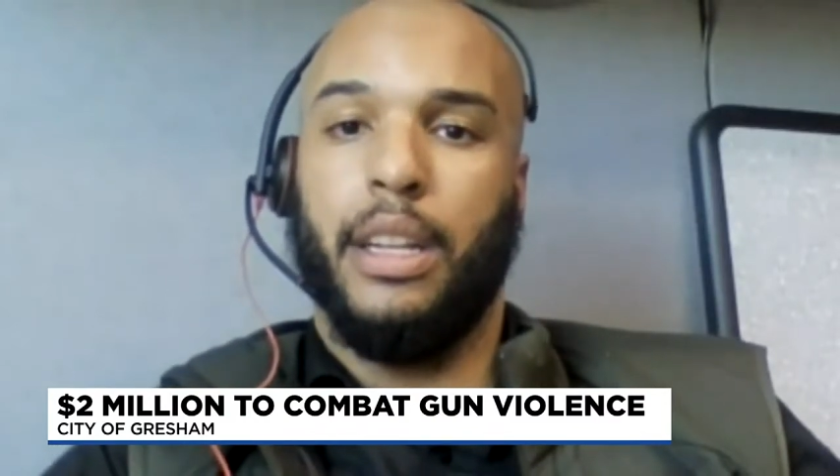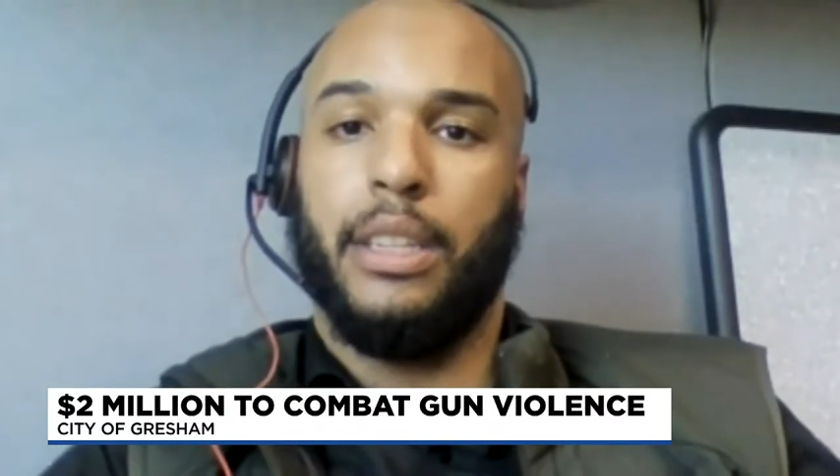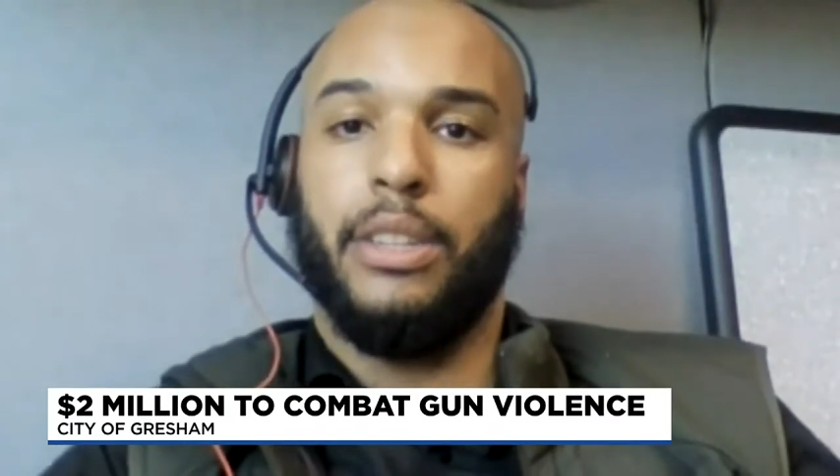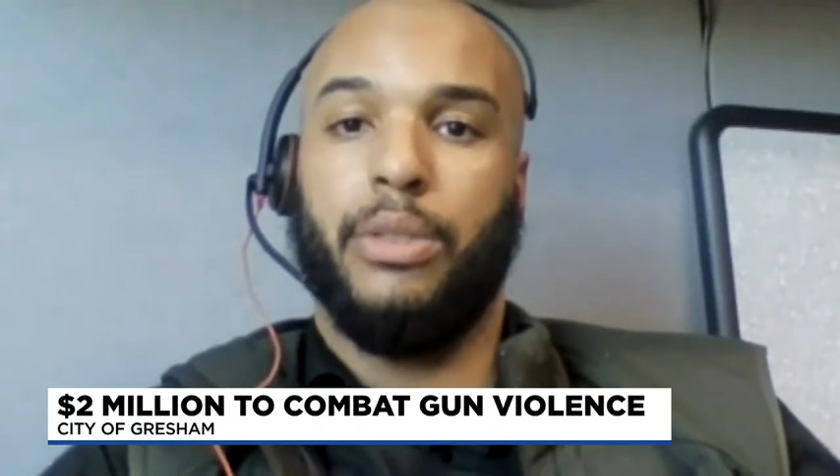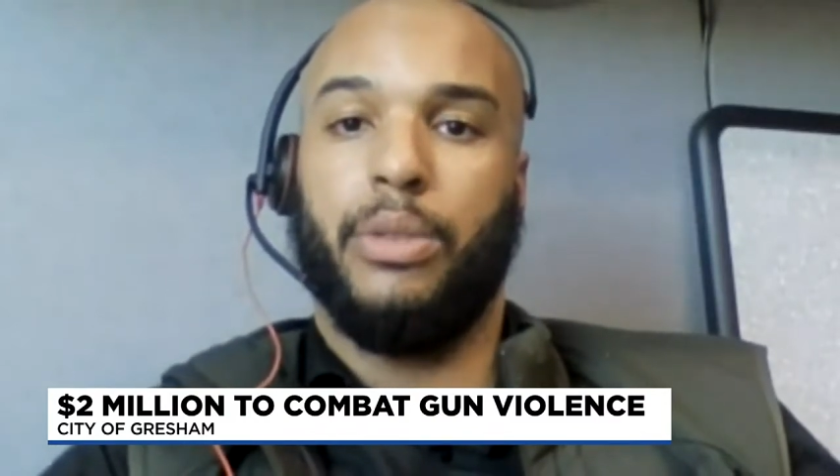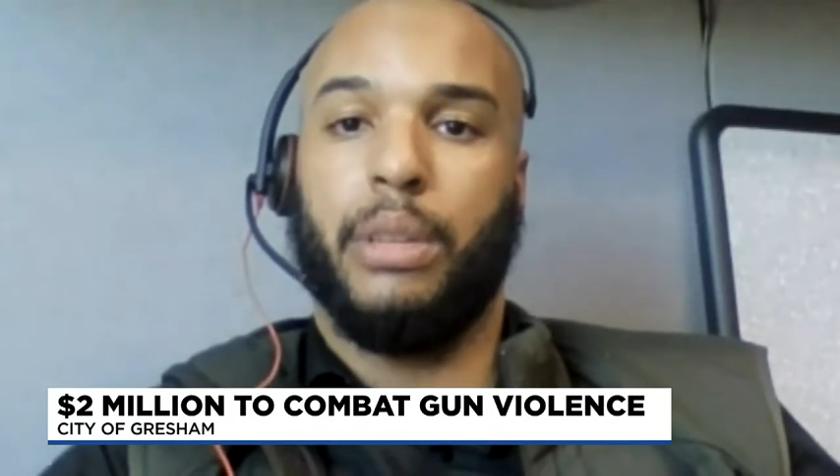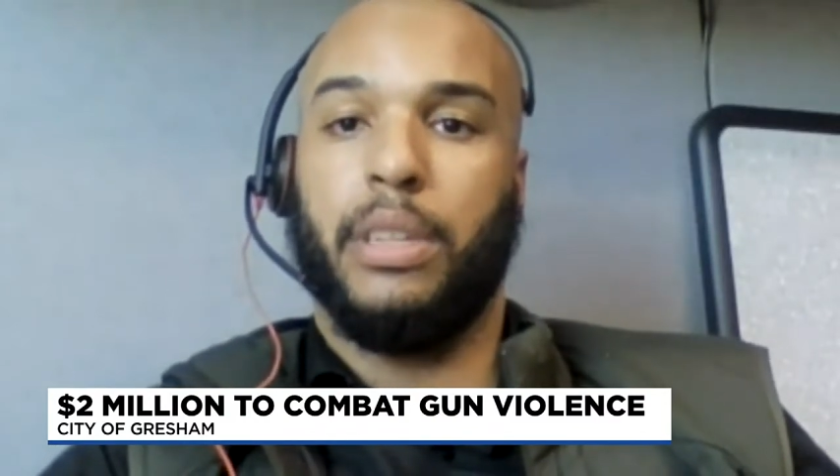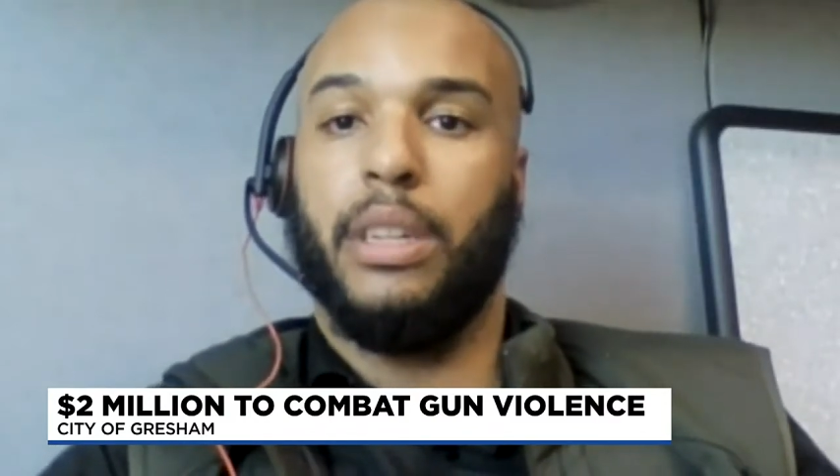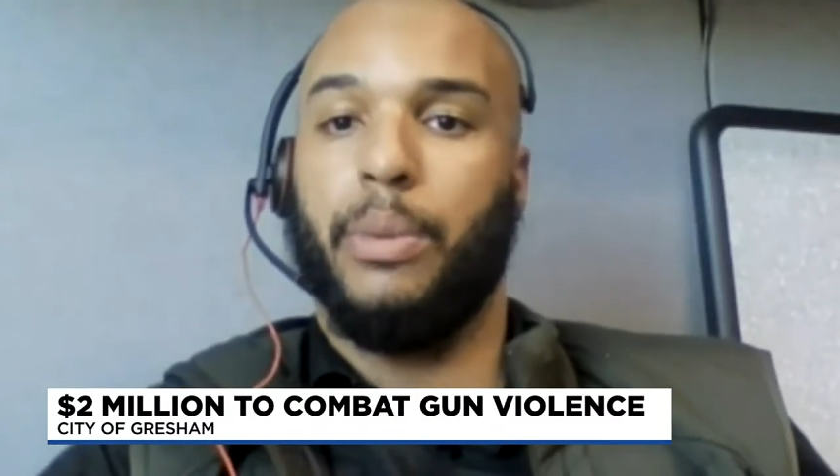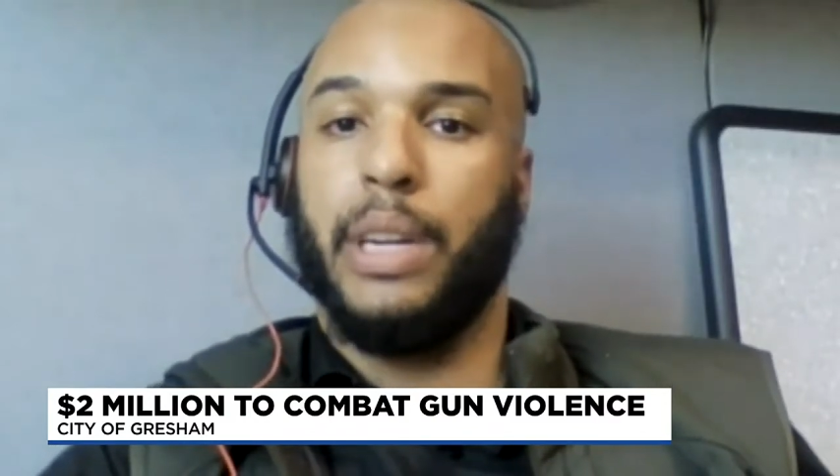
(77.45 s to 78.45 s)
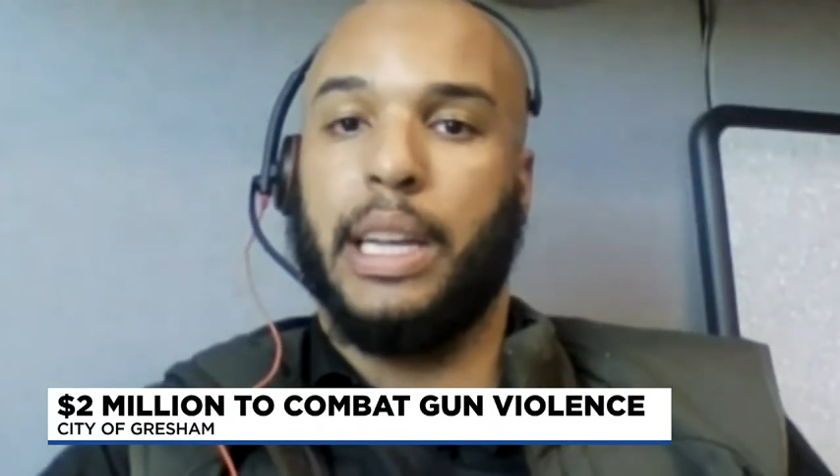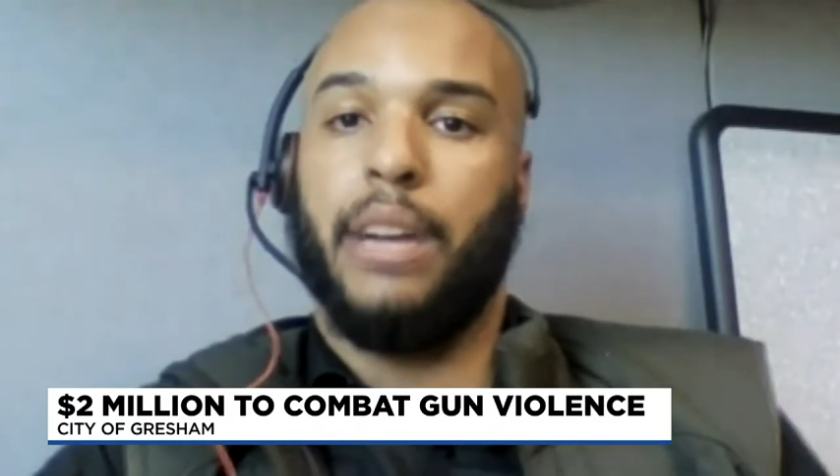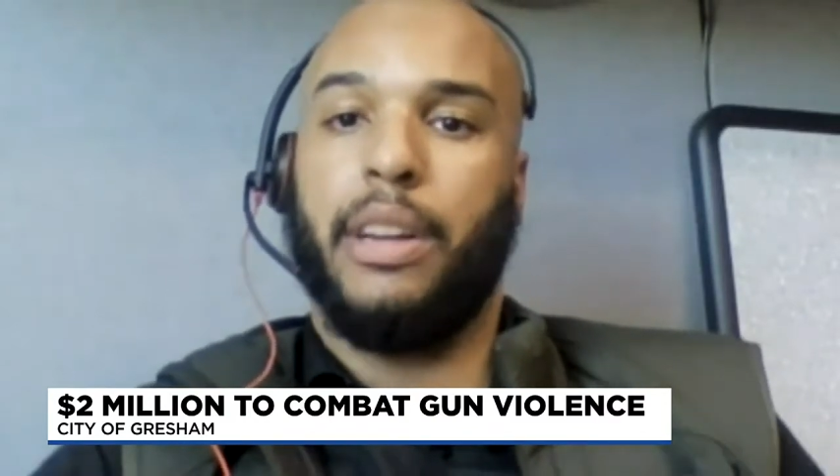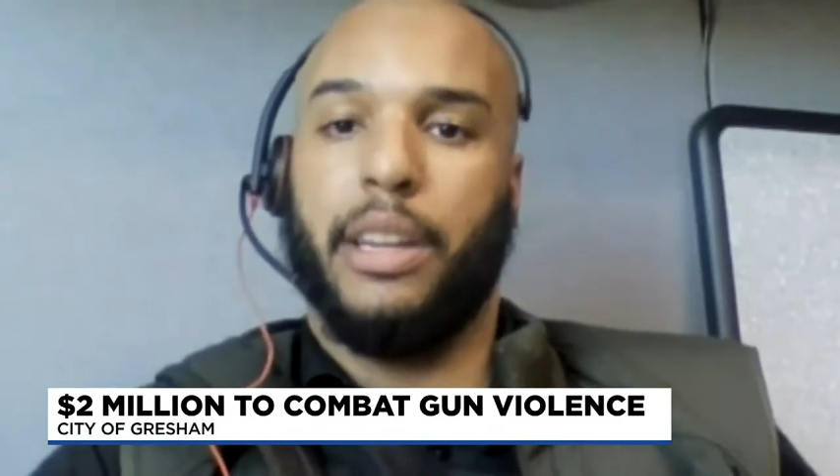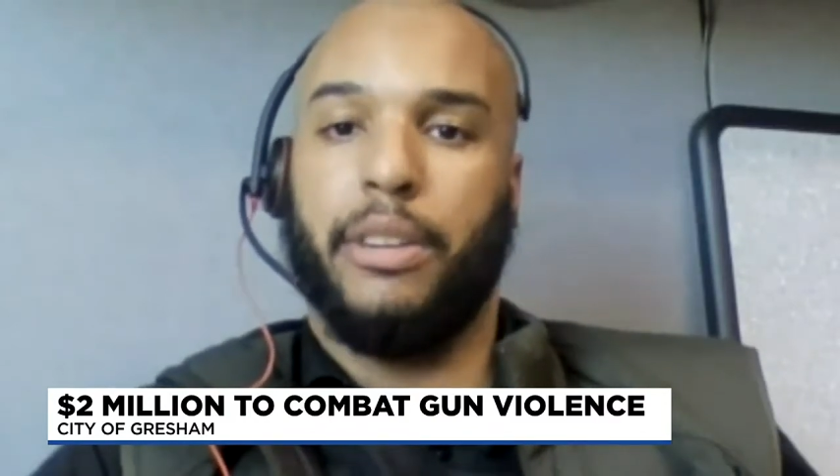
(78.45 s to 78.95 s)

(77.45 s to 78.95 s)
to do some good work out here in